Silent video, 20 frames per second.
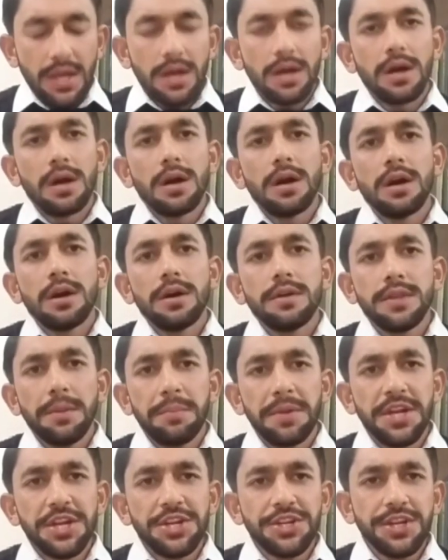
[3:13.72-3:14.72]
the
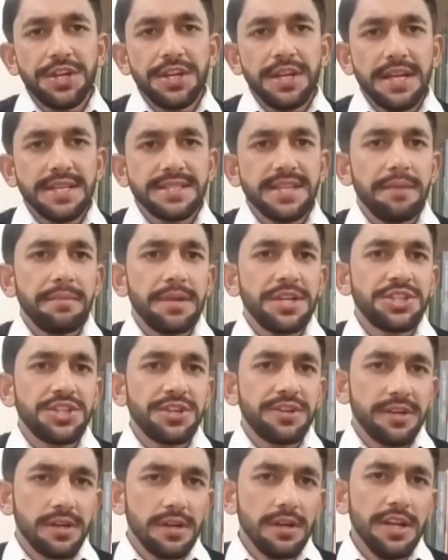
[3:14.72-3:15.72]
petition, as I
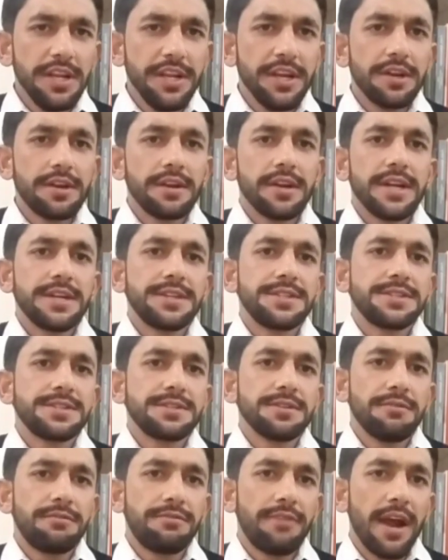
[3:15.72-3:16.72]
mentioned earlier,
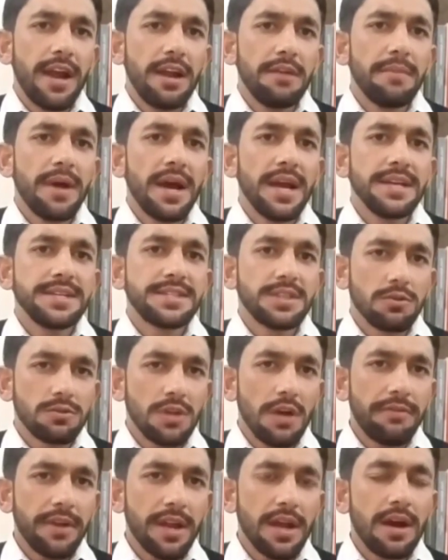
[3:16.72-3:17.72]
it's filed by South
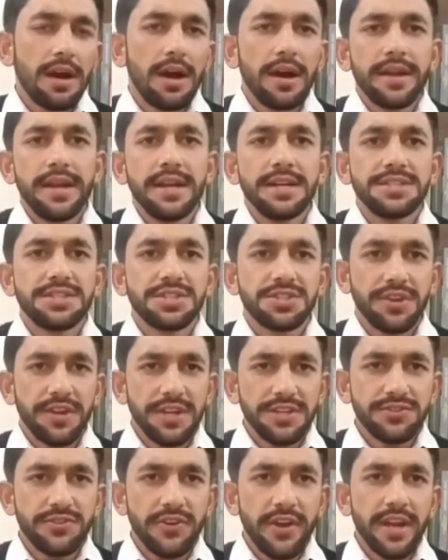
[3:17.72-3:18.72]
Africa against
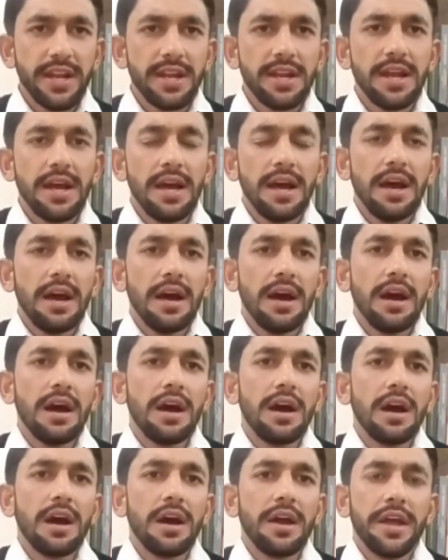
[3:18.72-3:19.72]
Israel,
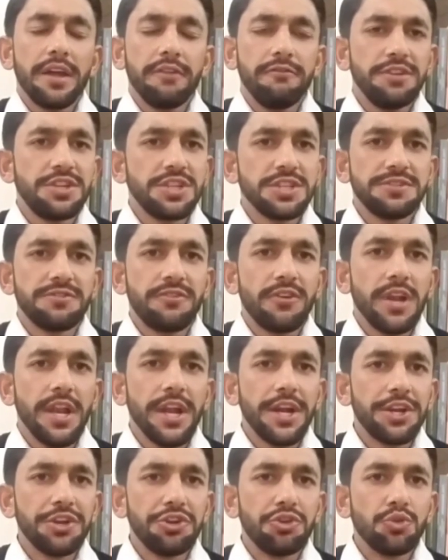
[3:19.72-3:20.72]
which is
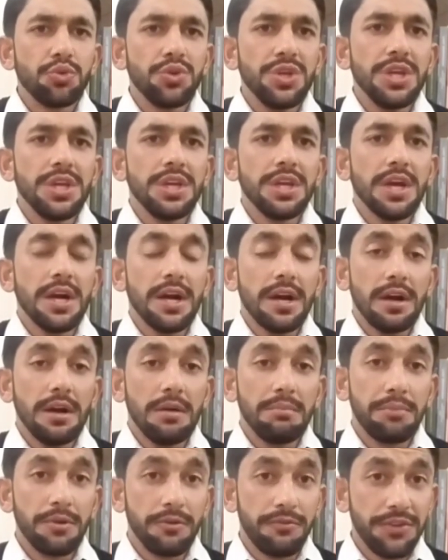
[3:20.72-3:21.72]
related to the
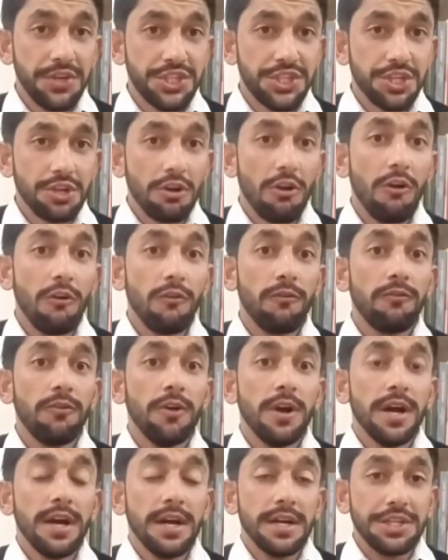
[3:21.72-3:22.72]
provision of
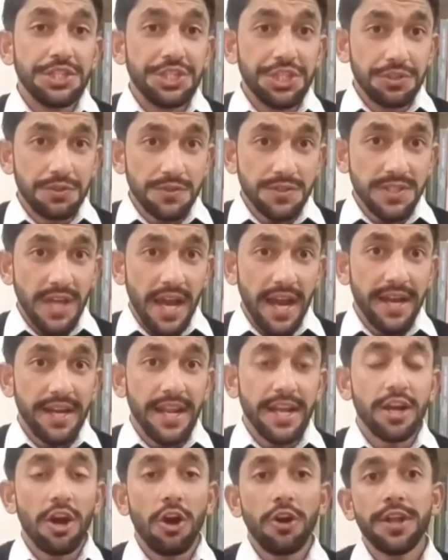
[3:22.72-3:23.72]
genocide.
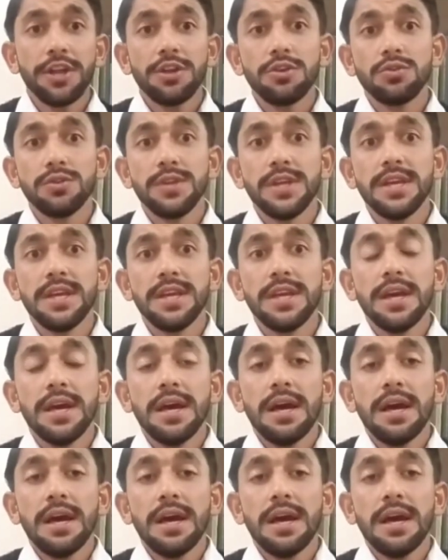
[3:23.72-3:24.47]
According to the